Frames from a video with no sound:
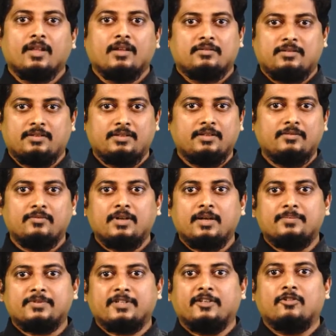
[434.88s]
Certain
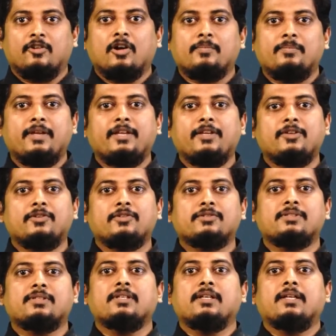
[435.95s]
verbs cannot be
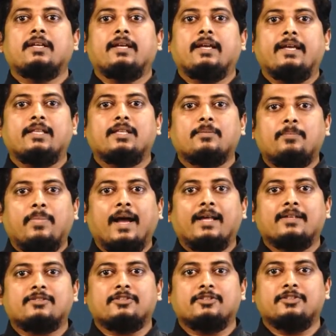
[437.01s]
used in the
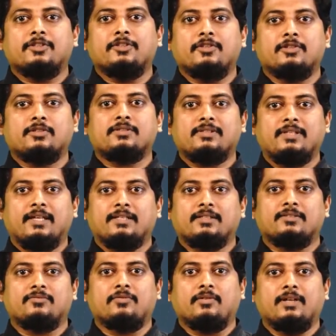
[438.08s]
past continuous
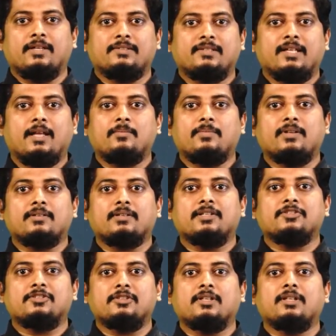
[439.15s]
tense. For example,
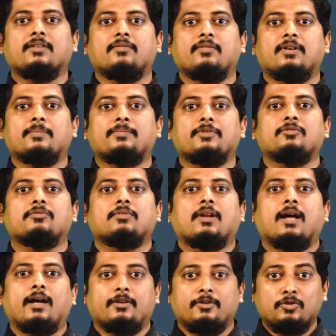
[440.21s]
consider the verb to
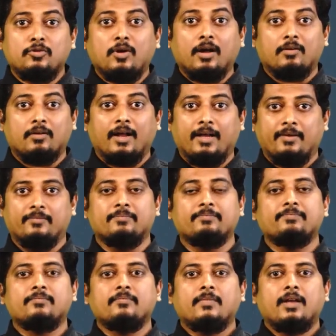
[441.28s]
arrive.
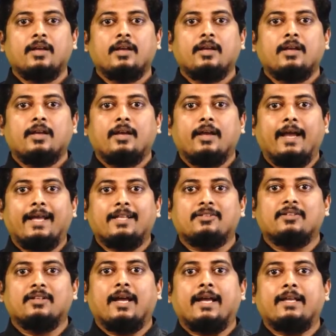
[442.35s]
At
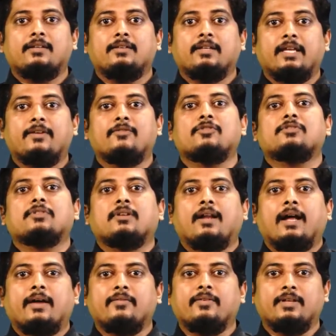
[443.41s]
night he was
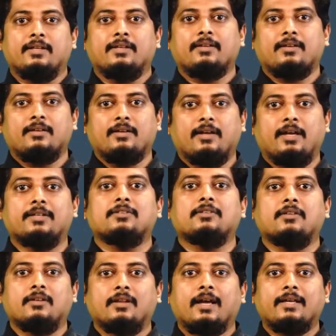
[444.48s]
arriving. At
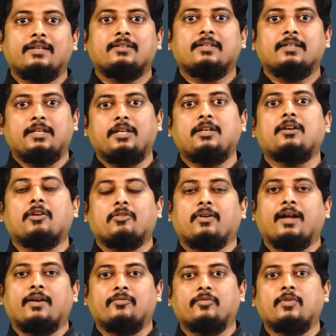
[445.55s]
night he
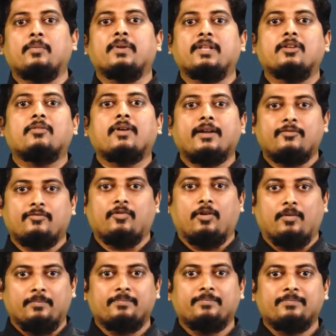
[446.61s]
arrived will be the right
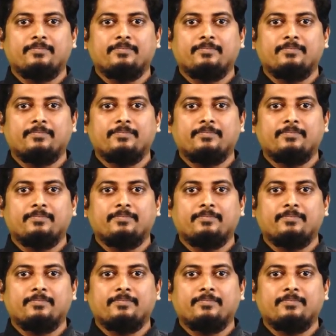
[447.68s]
form.